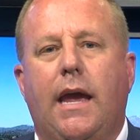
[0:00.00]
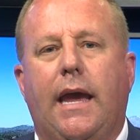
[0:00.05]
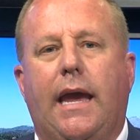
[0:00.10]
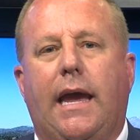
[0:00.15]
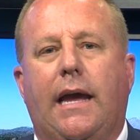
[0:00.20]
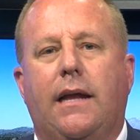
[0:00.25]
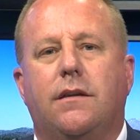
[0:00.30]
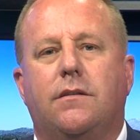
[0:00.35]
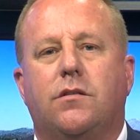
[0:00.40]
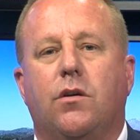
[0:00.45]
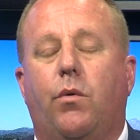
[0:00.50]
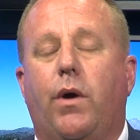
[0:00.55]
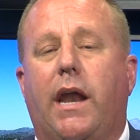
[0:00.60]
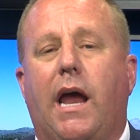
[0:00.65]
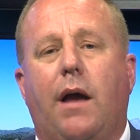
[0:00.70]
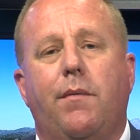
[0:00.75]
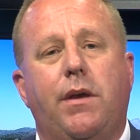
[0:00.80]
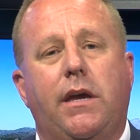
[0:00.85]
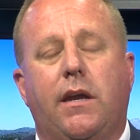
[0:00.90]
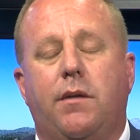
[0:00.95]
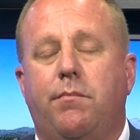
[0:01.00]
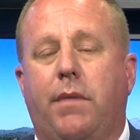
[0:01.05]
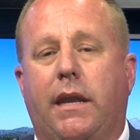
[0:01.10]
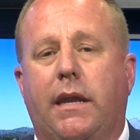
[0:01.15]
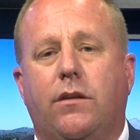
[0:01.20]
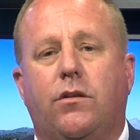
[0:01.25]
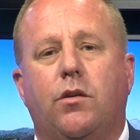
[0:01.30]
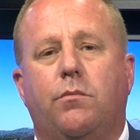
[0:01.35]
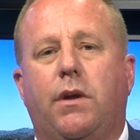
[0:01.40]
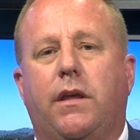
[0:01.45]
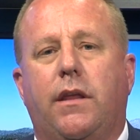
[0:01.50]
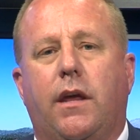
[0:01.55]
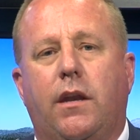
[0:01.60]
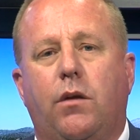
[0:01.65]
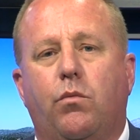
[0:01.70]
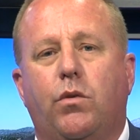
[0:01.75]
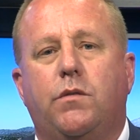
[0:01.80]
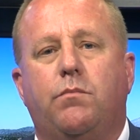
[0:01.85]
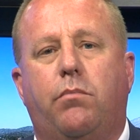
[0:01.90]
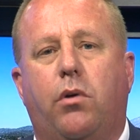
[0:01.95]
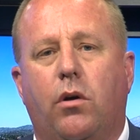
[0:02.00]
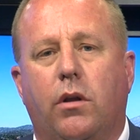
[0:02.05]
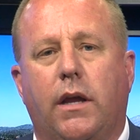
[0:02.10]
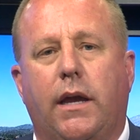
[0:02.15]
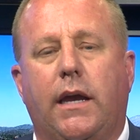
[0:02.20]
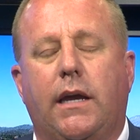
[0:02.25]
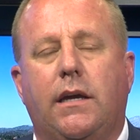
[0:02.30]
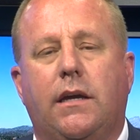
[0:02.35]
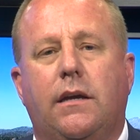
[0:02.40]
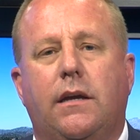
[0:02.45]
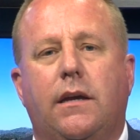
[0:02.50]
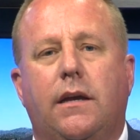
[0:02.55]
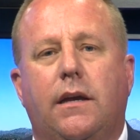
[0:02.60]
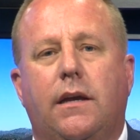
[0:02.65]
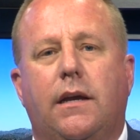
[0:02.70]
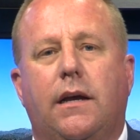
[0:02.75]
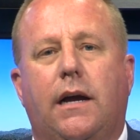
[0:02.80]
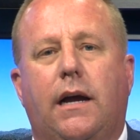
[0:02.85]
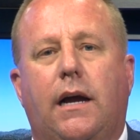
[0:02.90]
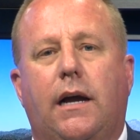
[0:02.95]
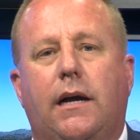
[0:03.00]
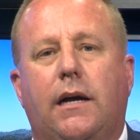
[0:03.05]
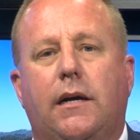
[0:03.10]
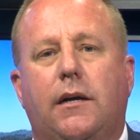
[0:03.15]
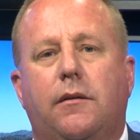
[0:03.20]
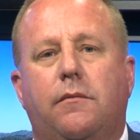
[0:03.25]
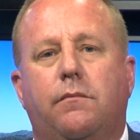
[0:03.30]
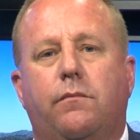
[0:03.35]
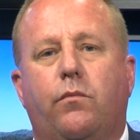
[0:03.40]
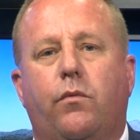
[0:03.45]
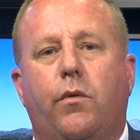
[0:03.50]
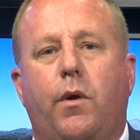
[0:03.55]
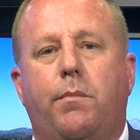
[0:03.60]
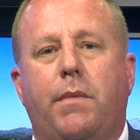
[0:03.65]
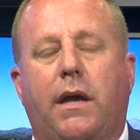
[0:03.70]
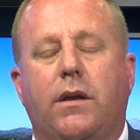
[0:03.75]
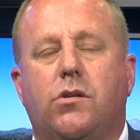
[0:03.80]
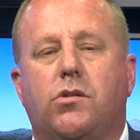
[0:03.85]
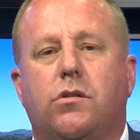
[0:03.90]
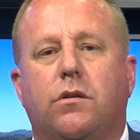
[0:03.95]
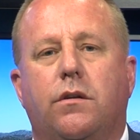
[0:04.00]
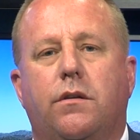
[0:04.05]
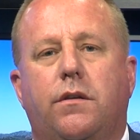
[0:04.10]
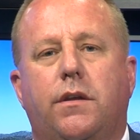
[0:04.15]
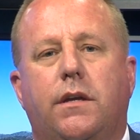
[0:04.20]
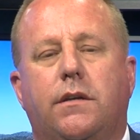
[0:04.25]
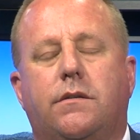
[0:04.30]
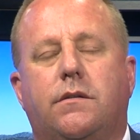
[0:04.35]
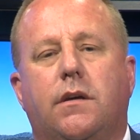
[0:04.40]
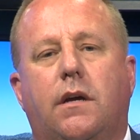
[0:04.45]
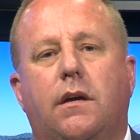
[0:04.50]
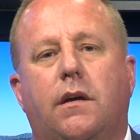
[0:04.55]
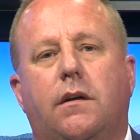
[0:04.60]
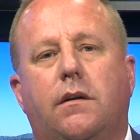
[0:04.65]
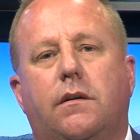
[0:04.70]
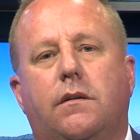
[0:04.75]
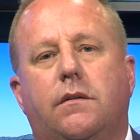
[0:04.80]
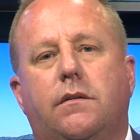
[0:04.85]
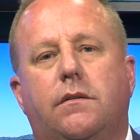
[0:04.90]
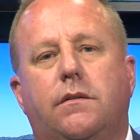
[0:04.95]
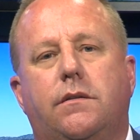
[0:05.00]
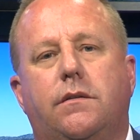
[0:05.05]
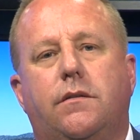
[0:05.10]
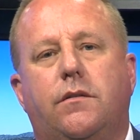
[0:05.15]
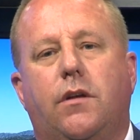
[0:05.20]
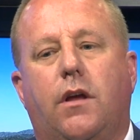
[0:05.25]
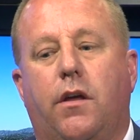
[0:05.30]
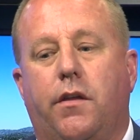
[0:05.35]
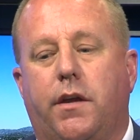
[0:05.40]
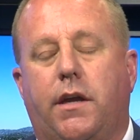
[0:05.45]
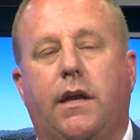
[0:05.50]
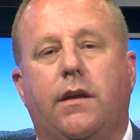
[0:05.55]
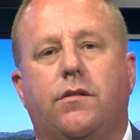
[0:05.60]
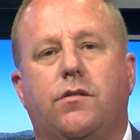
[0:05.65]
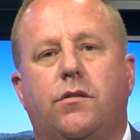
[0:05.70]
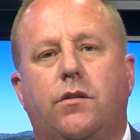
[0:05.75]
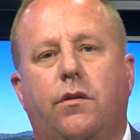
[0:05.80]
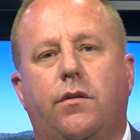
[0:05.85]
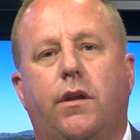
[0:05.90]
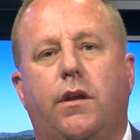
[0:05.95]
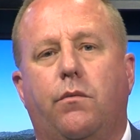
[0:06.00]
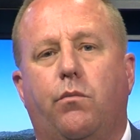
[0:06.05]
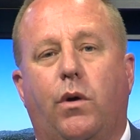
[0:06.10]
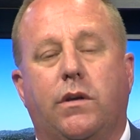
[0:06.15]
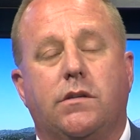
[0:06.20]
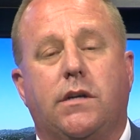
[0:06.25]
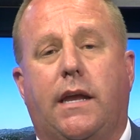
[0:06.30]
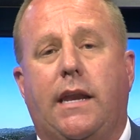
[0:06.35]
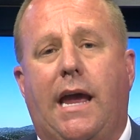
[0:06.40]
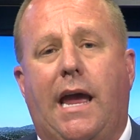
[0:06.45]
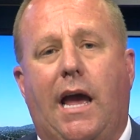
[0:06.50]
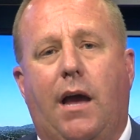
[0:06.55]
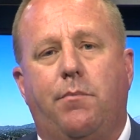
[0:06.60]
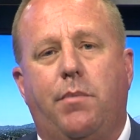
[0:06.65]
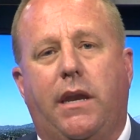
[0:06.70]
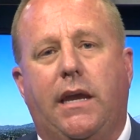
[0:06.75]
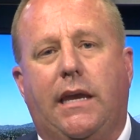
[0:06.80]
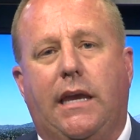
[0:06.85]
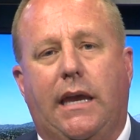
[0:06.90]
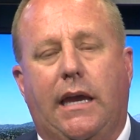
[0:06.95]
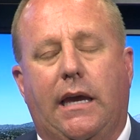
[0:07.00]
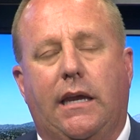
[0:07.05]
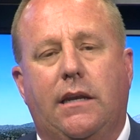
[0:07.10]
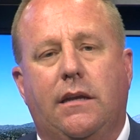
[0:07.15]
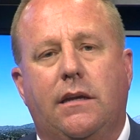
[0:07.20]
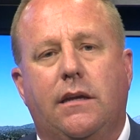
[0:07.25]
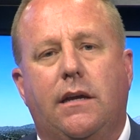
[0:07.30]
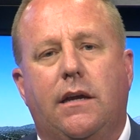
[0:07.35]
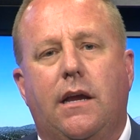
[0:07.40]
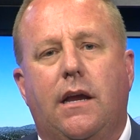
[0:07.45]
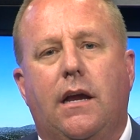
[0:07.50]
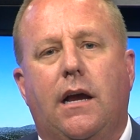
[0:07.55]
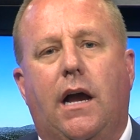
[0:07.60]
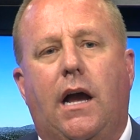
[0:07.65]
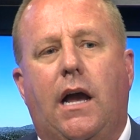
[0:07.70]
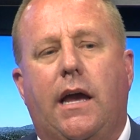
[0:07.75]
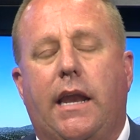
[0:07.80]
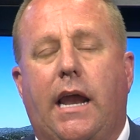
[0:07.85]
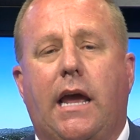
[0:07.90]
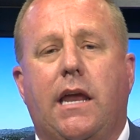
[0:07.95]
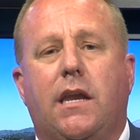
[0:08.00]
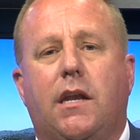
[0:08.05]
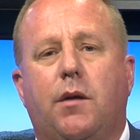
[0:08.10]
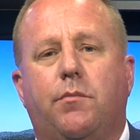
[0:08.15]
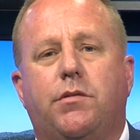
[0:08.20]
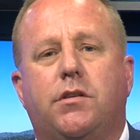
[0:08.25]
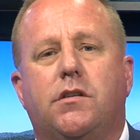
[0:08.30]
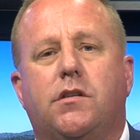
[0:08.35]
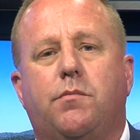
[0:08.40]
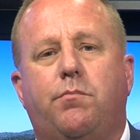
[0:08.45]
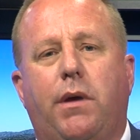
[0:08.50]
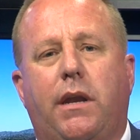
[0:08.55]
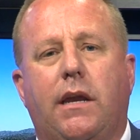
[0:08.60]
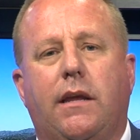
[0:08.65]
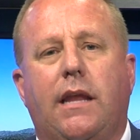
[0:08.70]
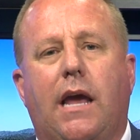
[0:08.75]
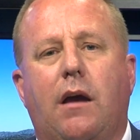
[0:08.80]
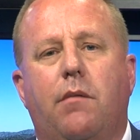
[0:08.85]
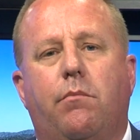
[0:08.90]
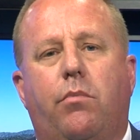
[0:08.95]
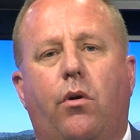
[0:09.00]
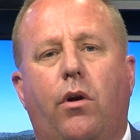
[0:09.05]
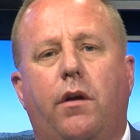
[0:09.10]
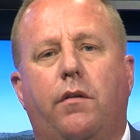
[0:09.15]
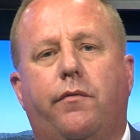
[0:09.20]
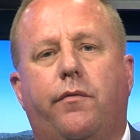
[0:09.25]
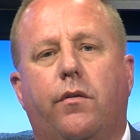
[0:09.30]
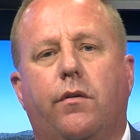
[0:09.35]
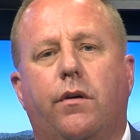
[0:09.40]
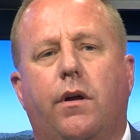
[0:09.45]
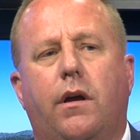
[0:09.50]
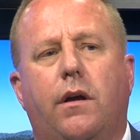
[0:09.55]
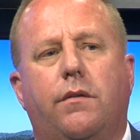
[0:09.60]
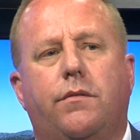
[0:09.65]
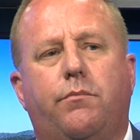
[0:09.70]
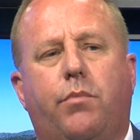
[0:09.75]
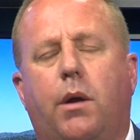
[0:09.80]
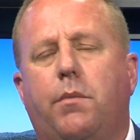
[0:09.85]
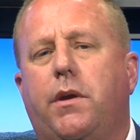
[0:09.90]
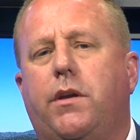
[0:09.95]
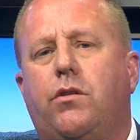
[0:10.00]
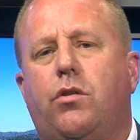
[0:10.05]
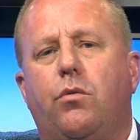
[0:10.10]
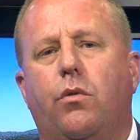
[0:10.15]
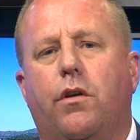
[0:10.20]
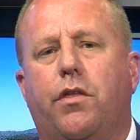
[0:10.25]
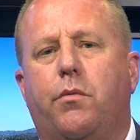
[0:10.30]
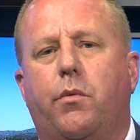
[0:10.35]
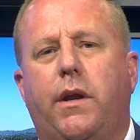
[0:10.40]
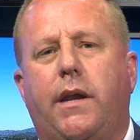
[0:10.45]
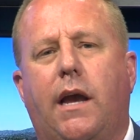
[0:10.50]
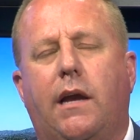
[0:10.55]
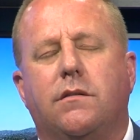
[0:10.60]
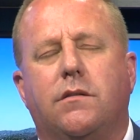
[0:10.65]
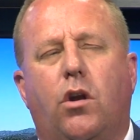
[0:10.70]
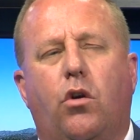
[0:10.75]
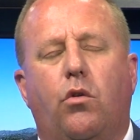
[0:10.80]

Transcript: And so what happened, he admitted to me that he was bullying. We made sure that the other kids knew that it wasn't gonna happen again. And I ended up suspending that boy for probably 2 or 3 days.